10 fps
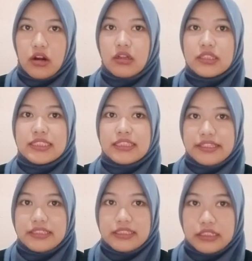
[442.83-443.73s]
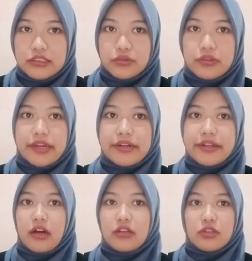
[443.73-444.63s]
or neglecting to
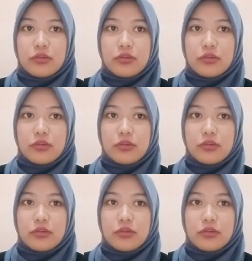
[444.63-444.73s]
carry out